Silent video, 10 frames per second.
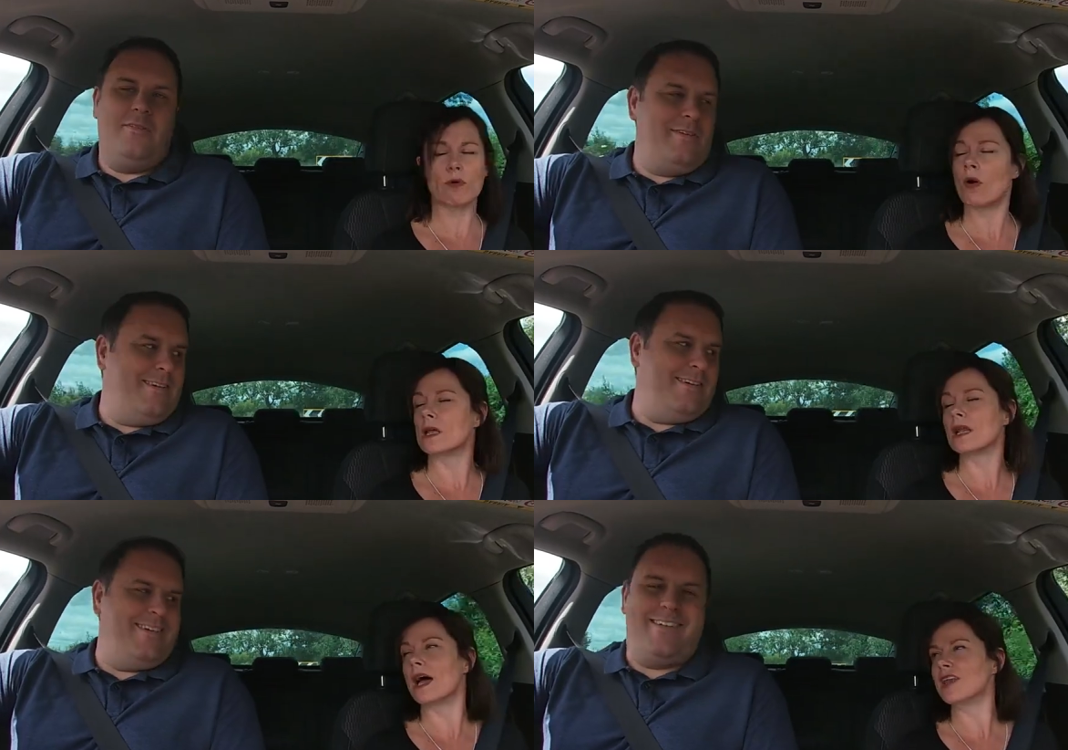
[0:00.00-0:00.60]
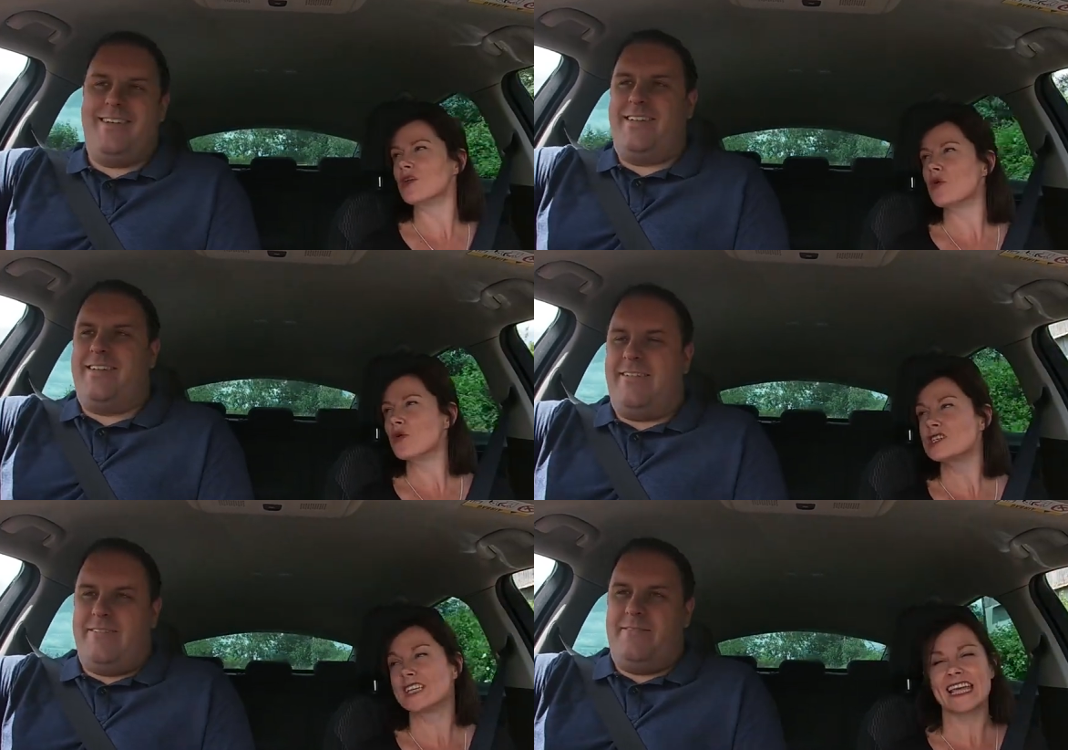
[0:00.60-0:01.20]
Speaker 1: we want an
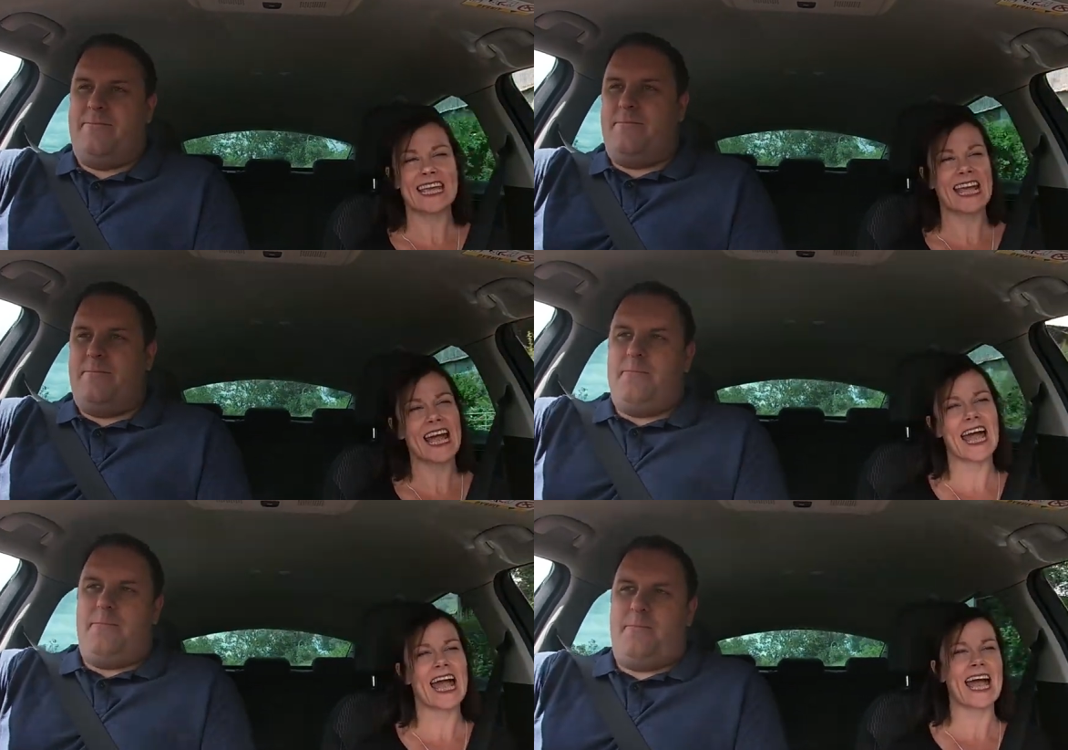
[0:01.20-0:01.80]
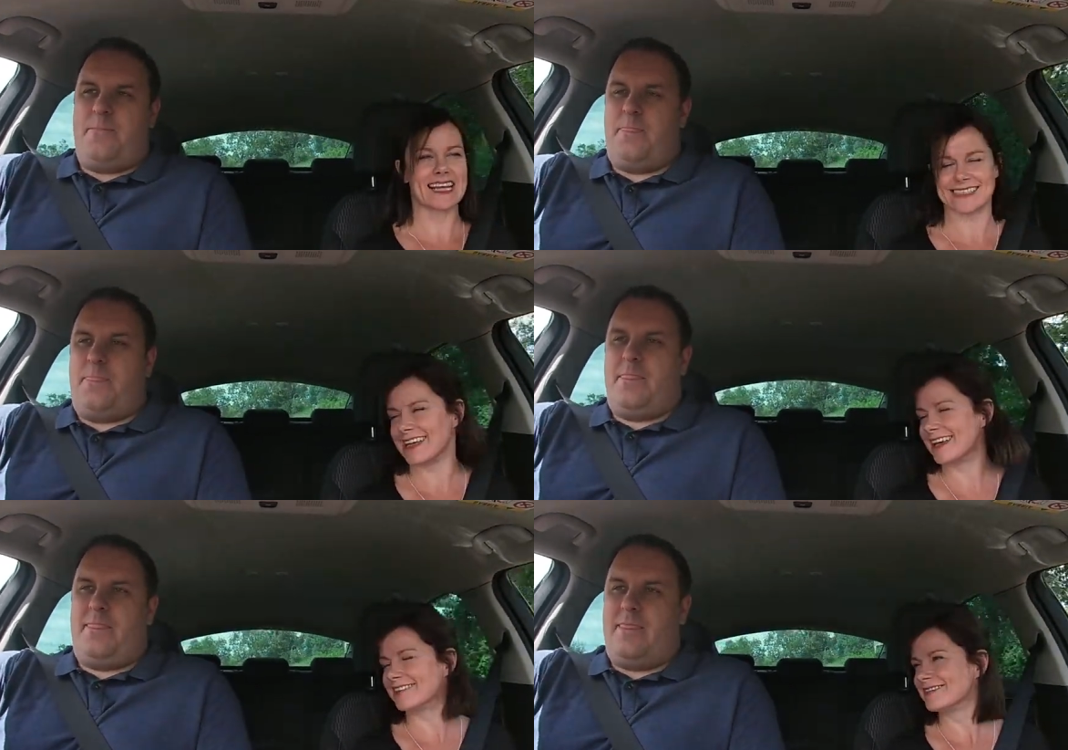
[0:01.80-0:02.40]
orderly
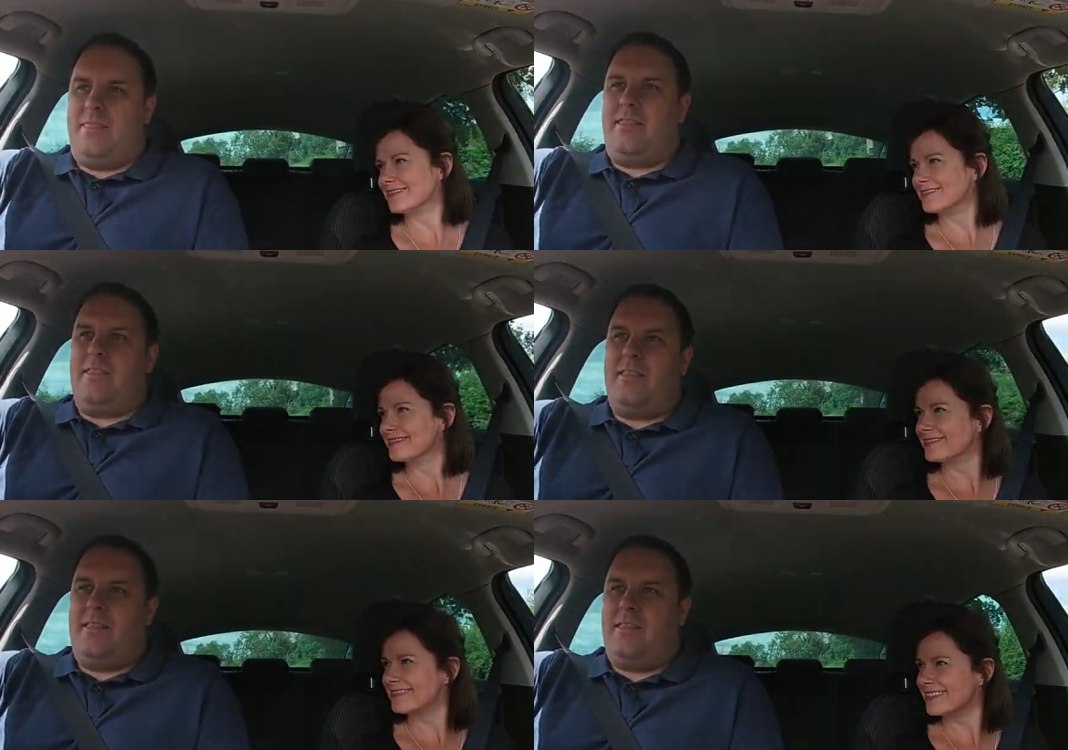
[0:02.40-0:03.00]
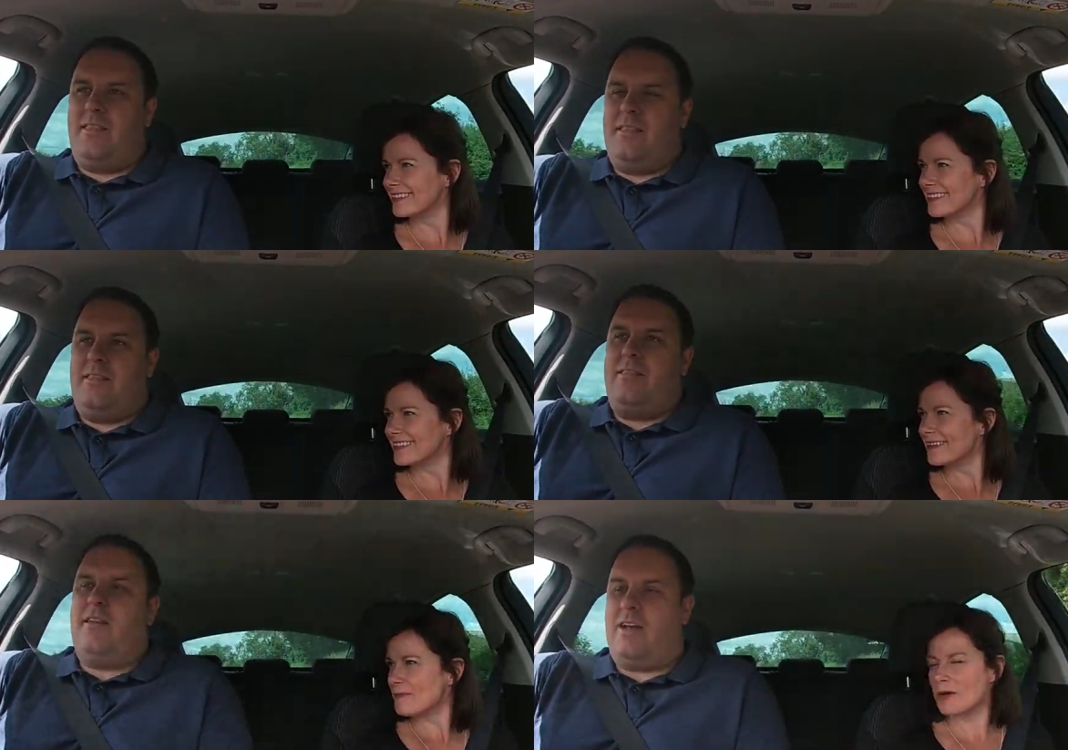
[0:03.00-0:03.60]
exit
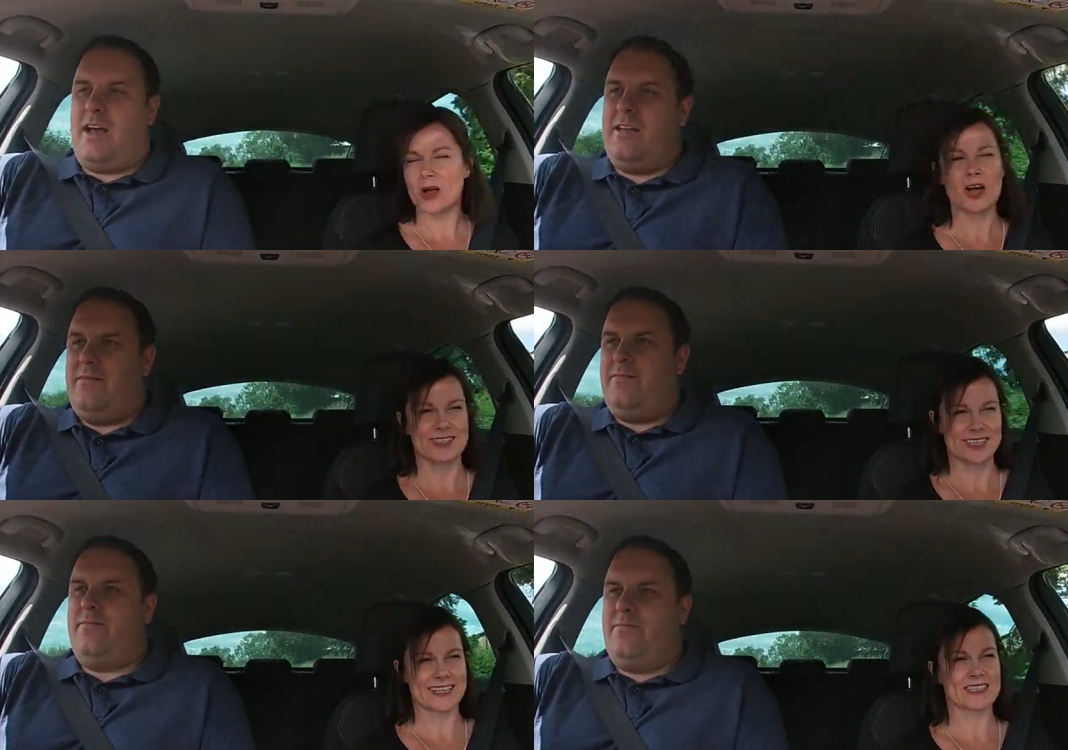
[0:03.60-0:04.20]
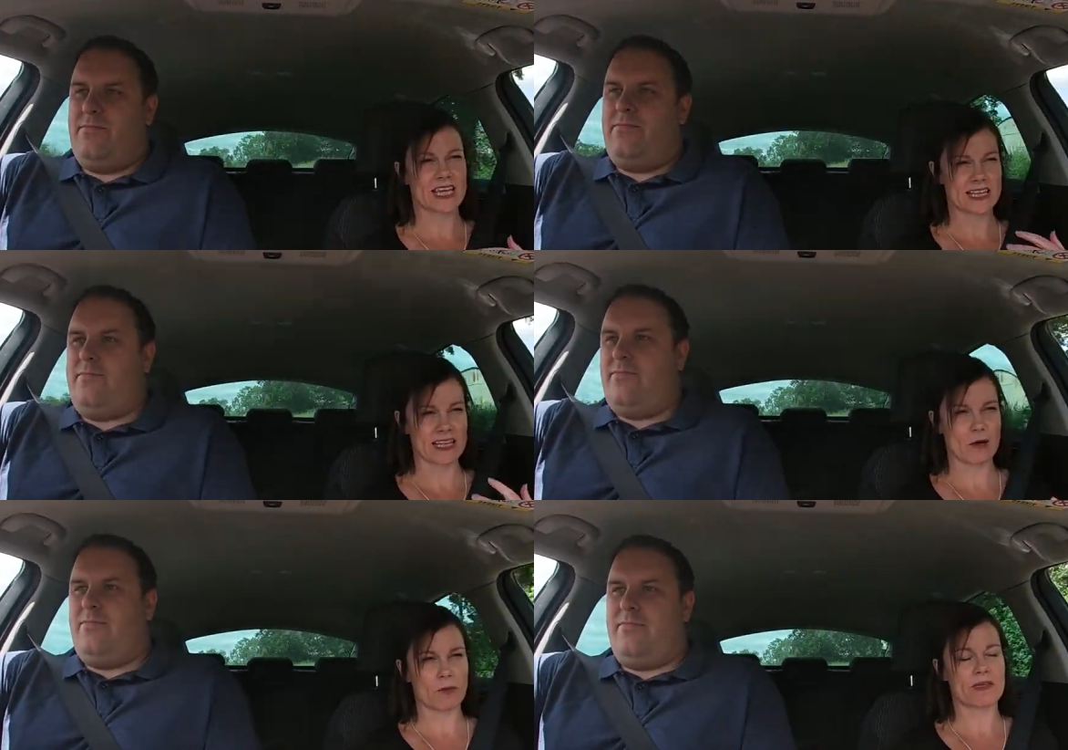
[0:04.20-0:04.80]
because okay.
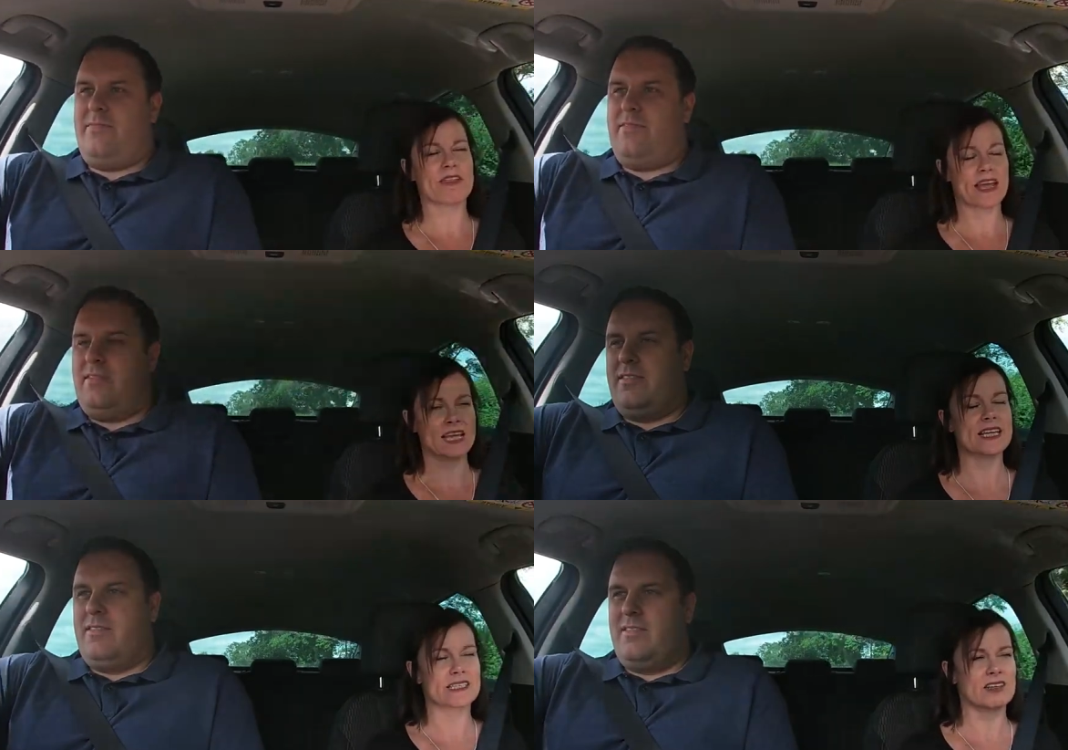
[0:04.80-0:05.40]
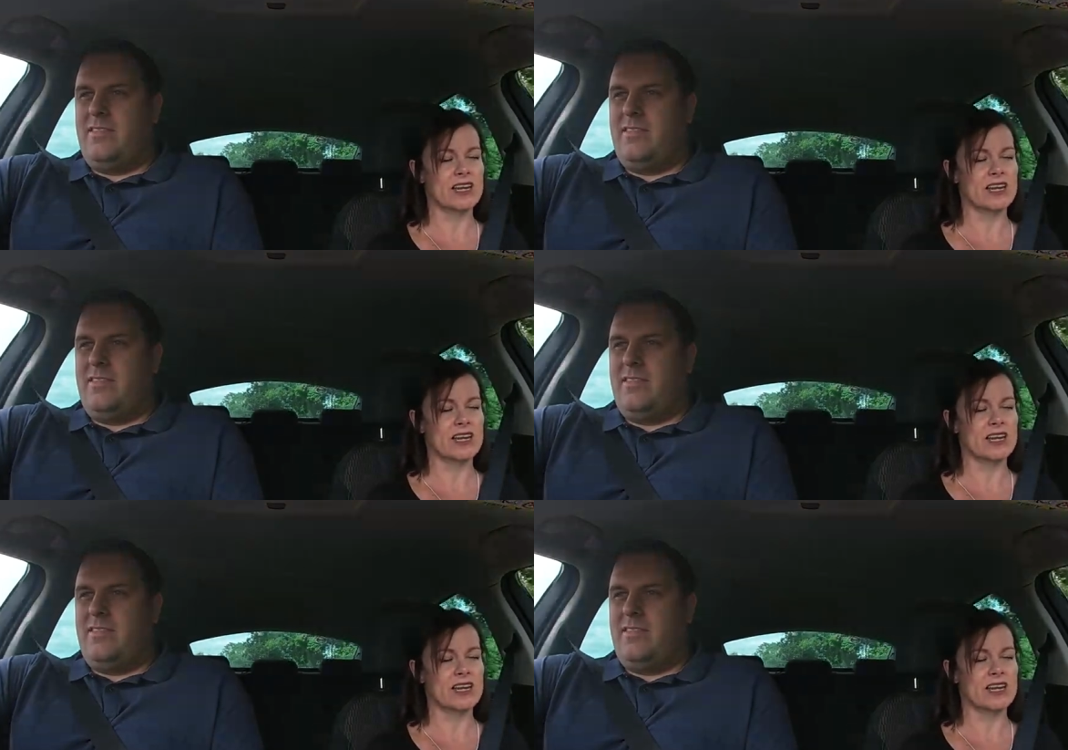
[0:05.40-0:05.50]
we think it is